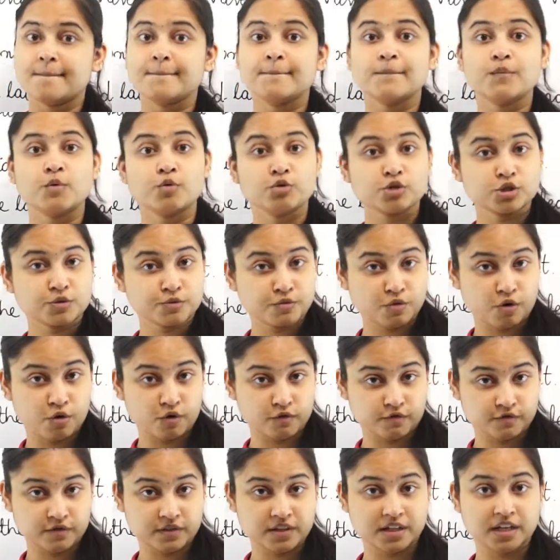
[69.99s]
most
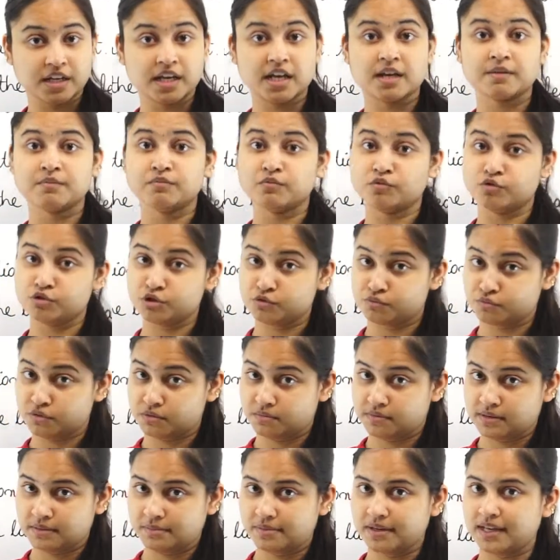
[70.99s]
oftenly and most
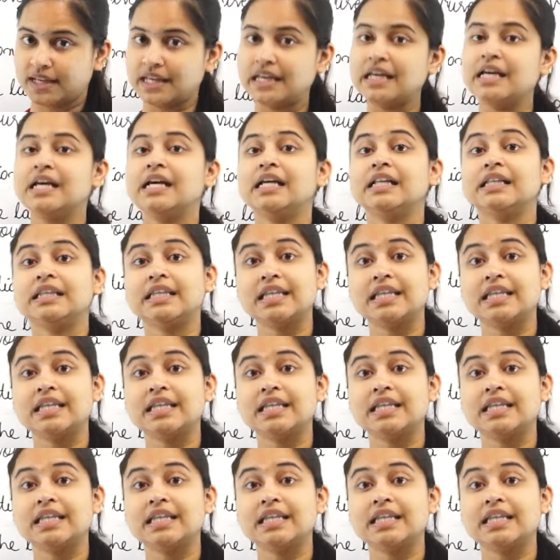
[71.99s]
probably